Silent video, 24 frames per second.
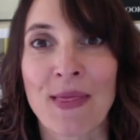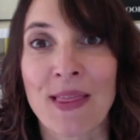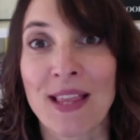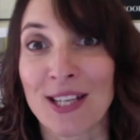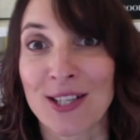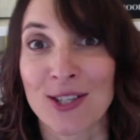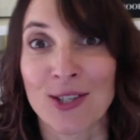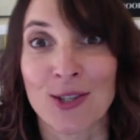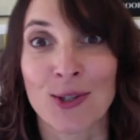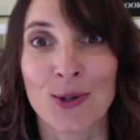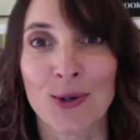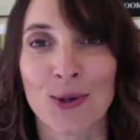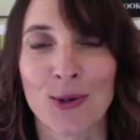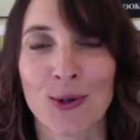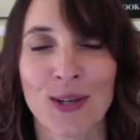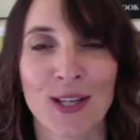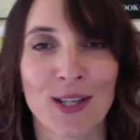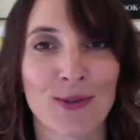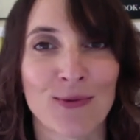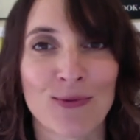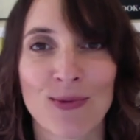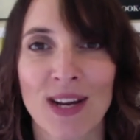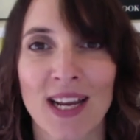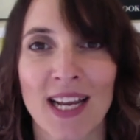this talk
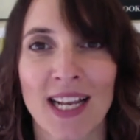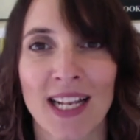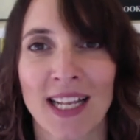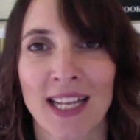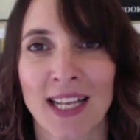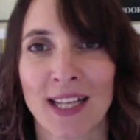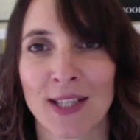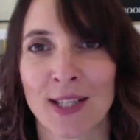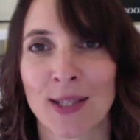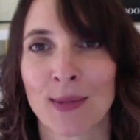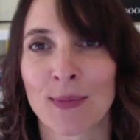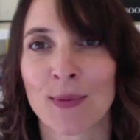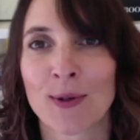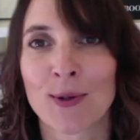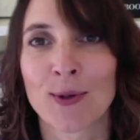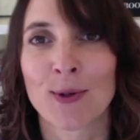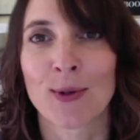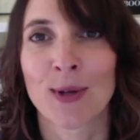is really a small